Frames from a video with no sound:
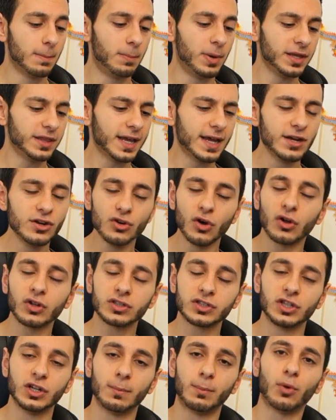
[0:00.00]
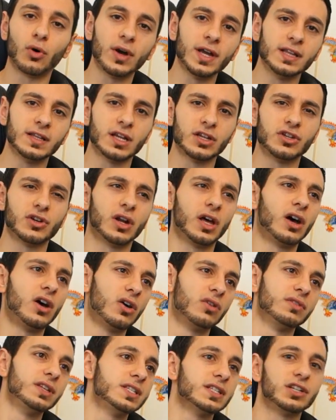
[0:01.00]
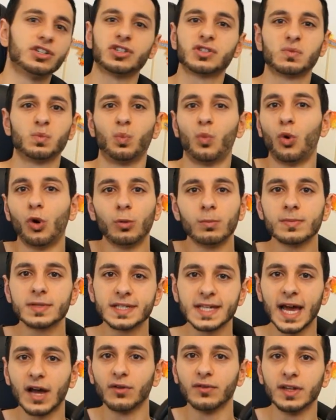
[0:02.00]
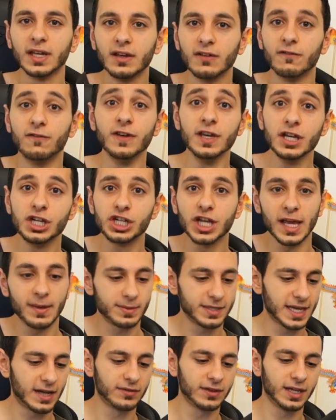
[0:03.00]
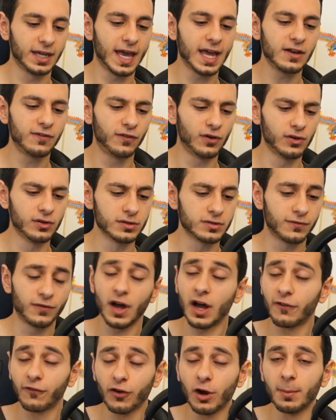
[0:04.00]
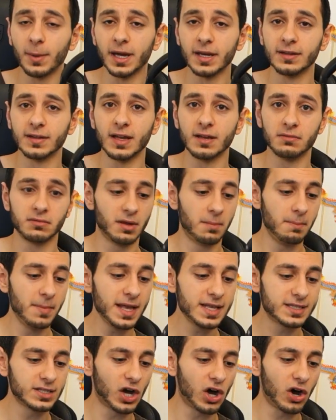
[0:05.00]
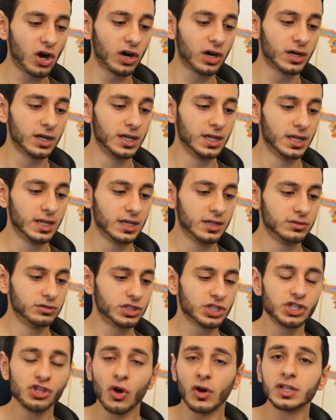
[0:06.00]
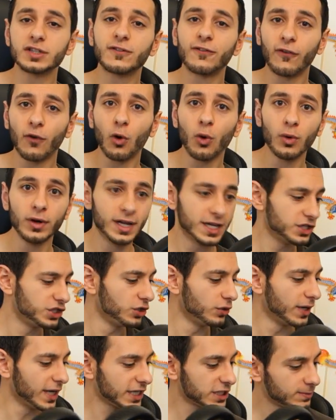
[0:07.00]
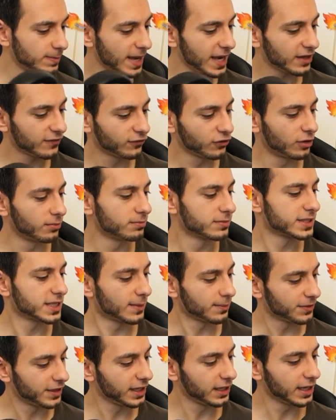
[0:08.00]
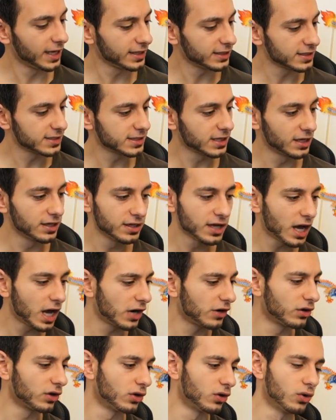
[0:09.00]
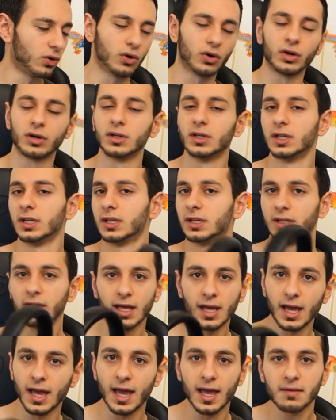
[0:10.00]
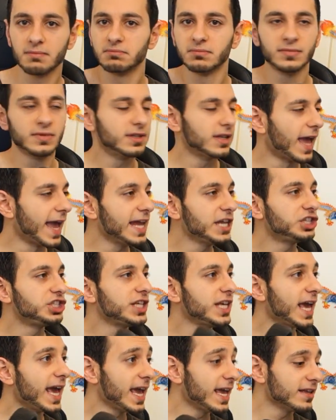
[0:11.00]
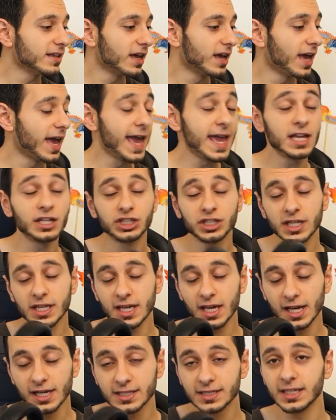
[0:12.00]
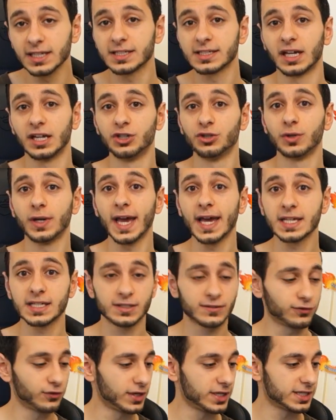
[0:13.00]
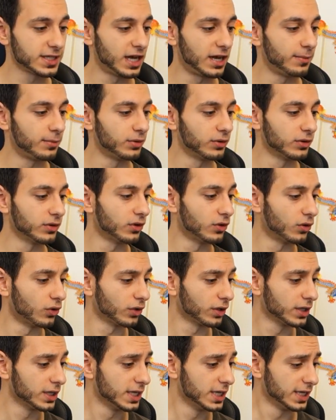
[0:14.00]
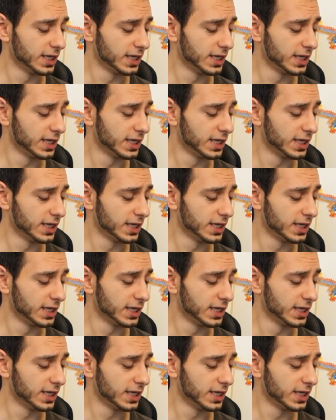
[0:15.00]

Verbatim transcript: but they're not to the point that you're like, oh, these are just warm sounding, V-shaped sounding headphones. Far from it. The the mids are just not as forward as you'd expect from something like the Sundara or uh, HD, uh, HD uh, 600S, for example, or